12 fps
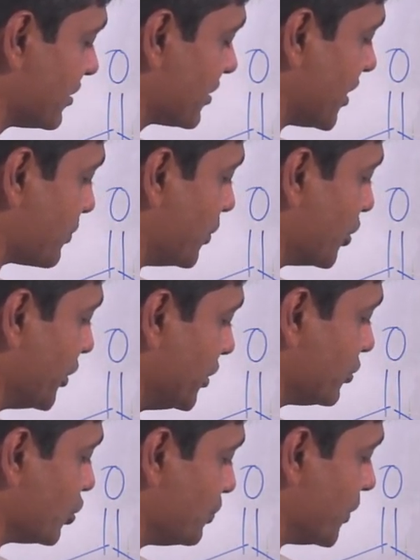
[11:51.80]

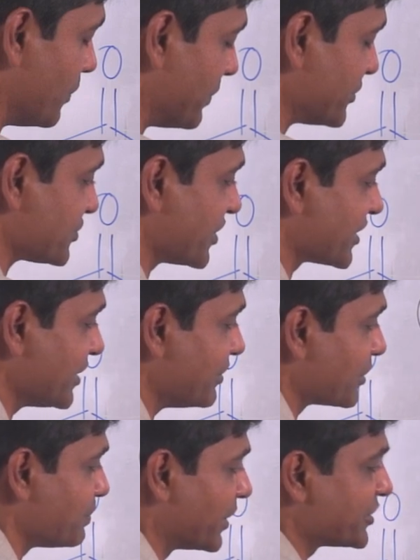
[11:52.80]
Carbonyl group of ester never
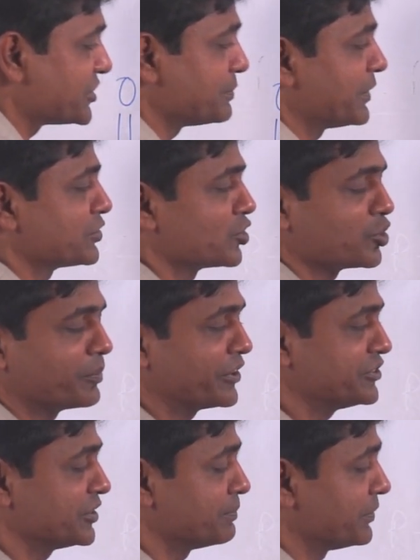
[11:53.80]
participate
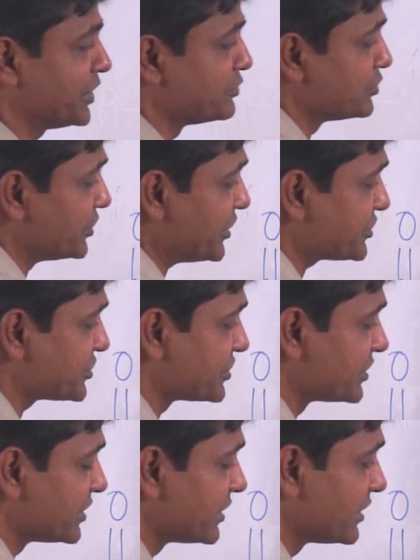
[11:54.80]
tautomerism due to
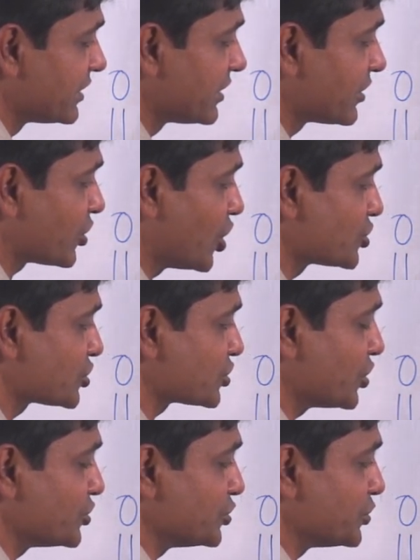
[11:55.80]
this cross
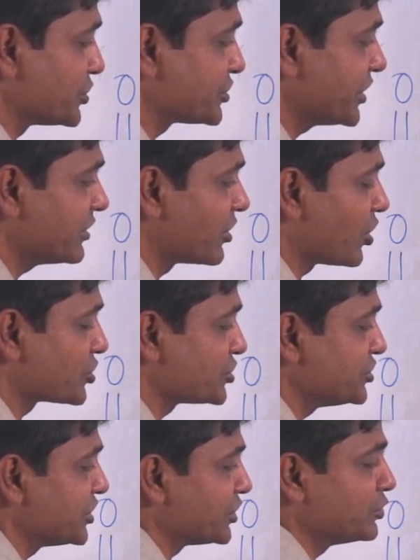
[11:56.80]
conjugation or
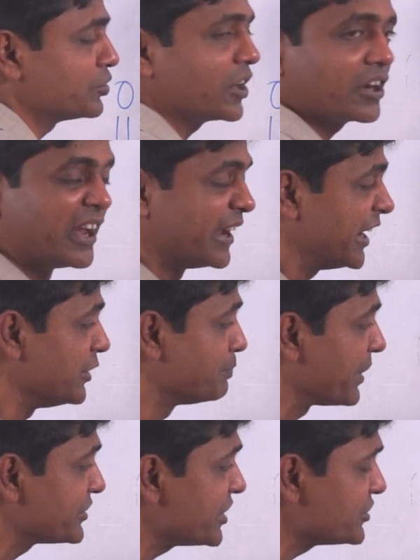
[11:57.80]
oxygen donor. In
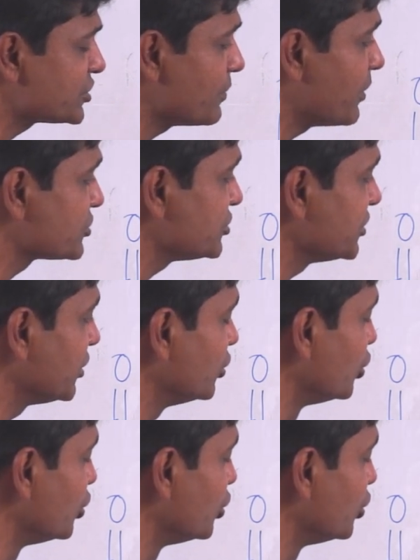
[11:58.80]
presence of oxygen